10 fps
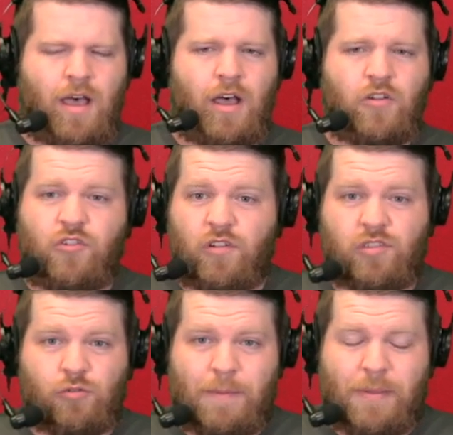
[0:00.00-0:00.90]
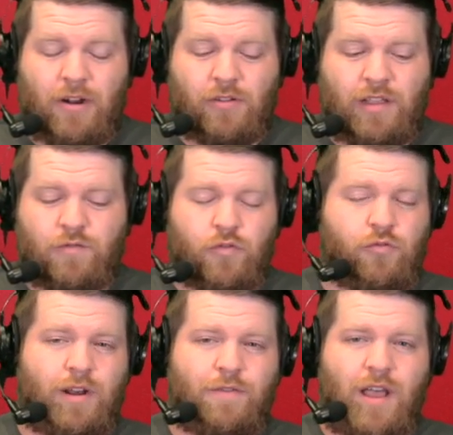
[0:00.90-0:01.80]
Just three penalties for
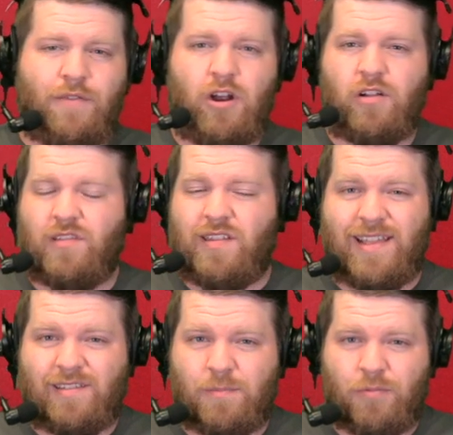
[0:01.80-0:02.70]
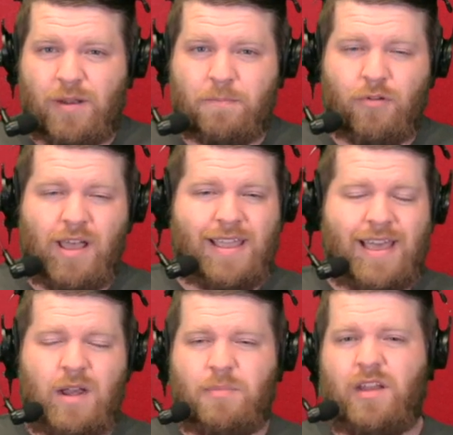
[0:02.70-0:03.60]
25 yards. Disciplined play.
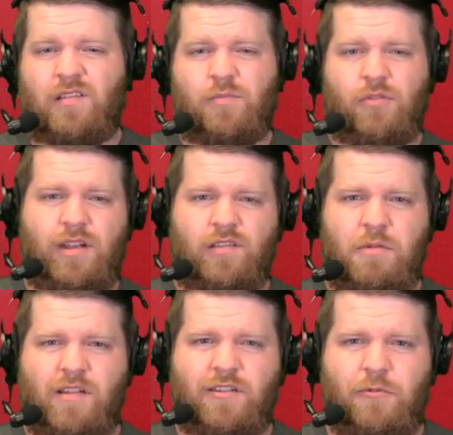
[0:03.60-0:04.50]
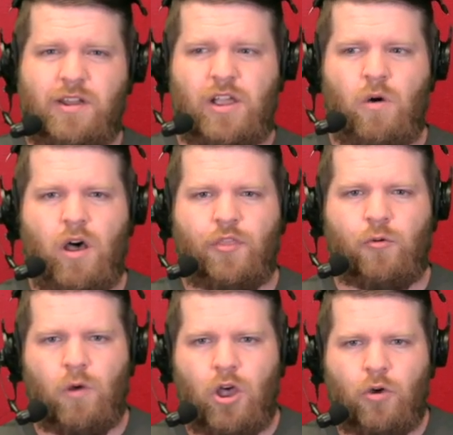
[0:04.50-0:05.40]
Got to be disciplined, especially when you go on
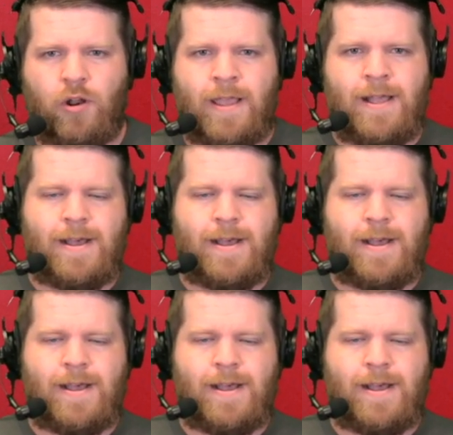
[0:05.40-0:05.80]
the road.